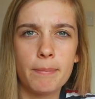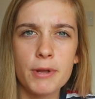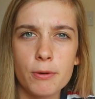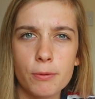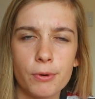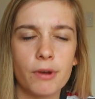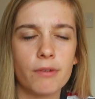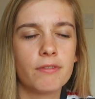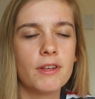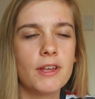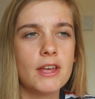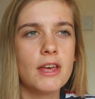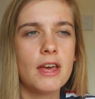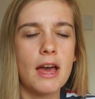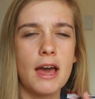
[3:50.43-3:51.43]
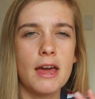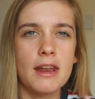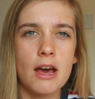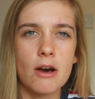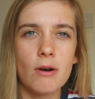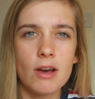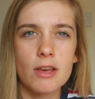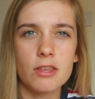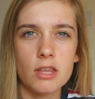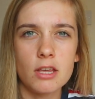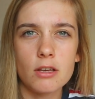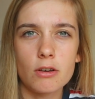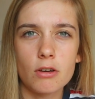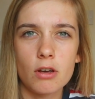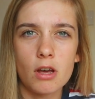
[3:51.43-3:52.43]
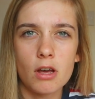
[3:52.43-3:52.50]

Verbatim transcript: to build off. Now I think,